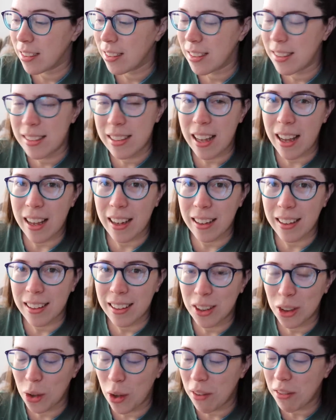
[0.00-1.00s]
Say,
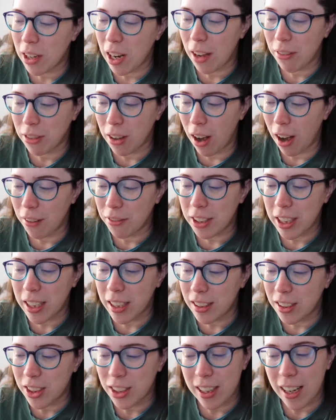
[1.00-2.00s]
you ever have
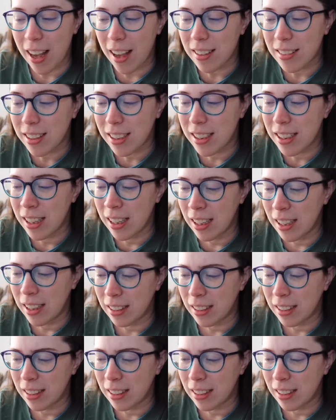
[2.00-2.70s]
coffee? She asked.